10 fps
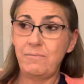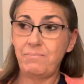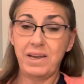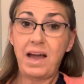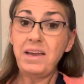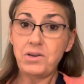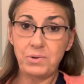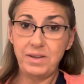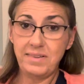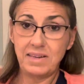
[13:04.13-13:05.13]
that I
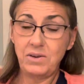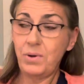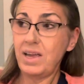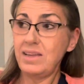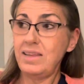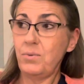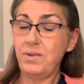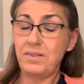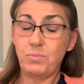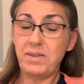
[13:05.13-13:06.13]
noticed anyway. That
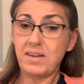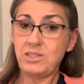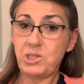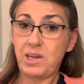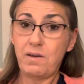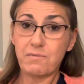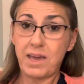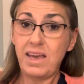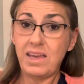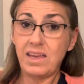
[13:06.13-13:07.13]
was, we saw
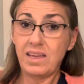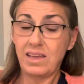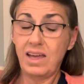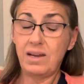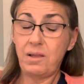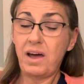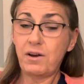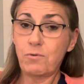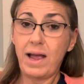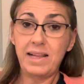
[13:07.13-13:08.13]
JFK at a lot
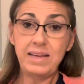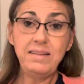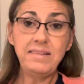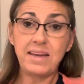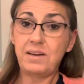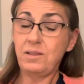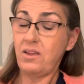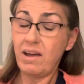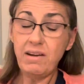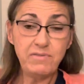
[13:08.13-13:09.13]
of rallies at a
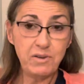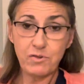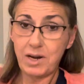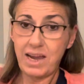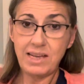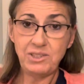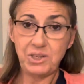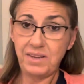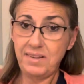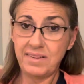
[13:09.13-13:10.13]
lot of different
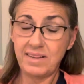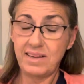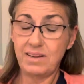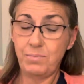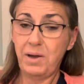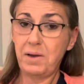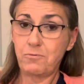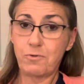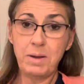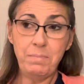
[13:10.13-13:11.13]
ages,
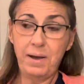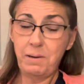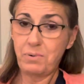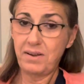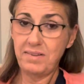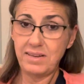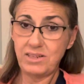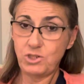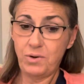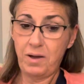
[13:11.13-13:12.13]
right behind
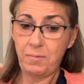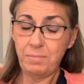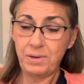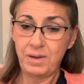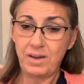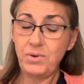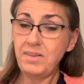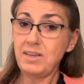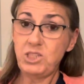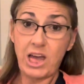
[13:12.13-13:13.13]
President Trump. We
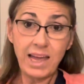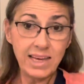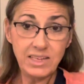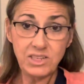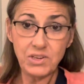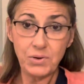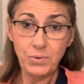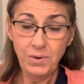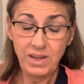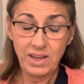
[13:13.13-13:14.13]
saw Jackie
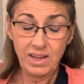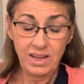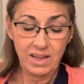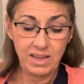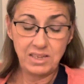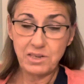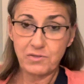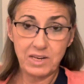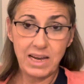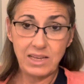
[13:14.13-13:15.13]
too,
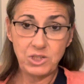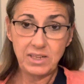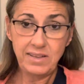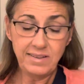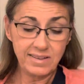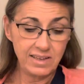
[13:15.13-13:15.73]
different ages.